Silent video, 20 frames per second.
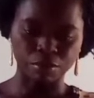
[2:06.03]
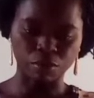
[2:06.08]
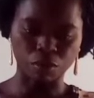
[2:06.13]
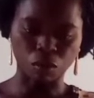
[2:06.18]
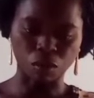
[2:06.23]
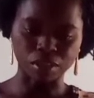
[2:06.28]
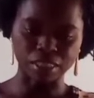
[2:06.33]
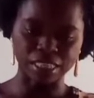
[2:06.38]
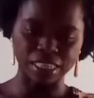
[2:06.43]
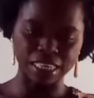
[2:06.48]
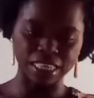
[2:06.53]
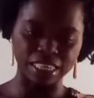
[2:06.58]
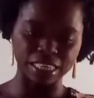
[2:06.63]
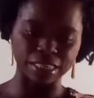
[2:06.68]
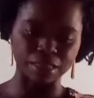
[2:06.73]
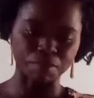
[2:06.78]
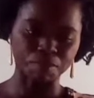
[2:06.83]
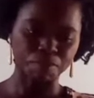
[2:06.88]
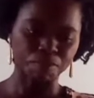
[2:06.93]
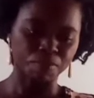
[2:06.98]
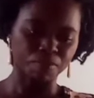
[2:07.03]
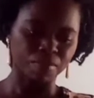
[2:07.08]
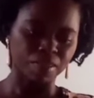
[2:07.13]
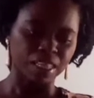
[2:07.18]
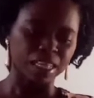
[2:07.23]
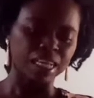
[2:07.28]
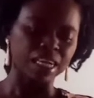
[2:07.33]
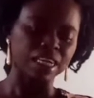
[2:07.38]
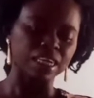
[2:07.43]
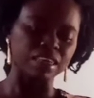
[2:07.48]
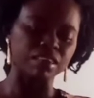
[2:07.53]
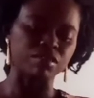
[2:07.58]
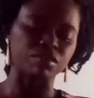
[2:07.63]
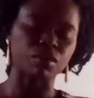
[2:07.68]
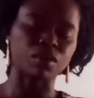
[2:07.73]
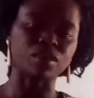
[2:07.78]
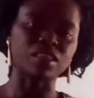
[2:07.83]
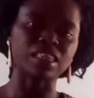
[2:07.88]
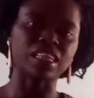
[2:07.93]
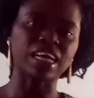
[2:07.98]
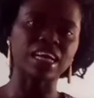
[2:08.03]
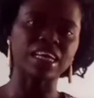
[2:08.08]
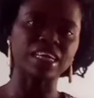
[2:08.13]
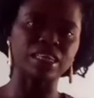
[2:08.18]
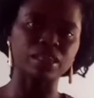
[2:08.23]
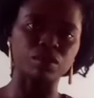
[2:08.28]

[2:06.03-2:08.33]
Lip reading: 14 is under